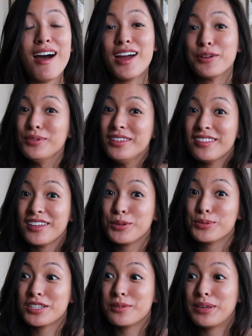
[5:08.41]
I really thought there
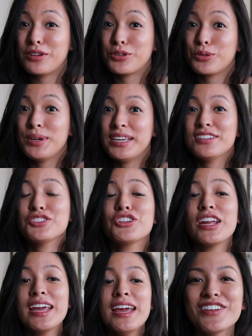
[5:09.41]
was gonna be an earthquake
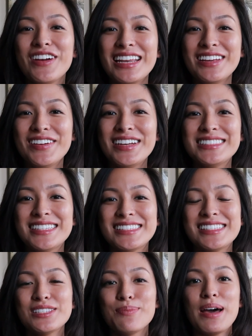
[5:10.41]
yesterday. So anyways, this
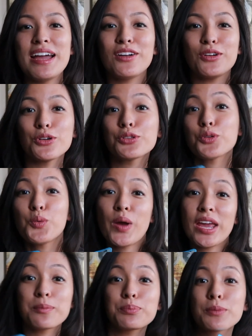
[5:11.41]
is my
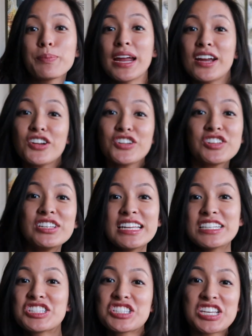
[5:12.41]
earthquake
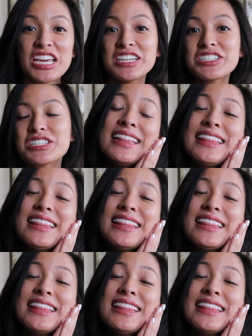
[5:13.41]
preparedness kit.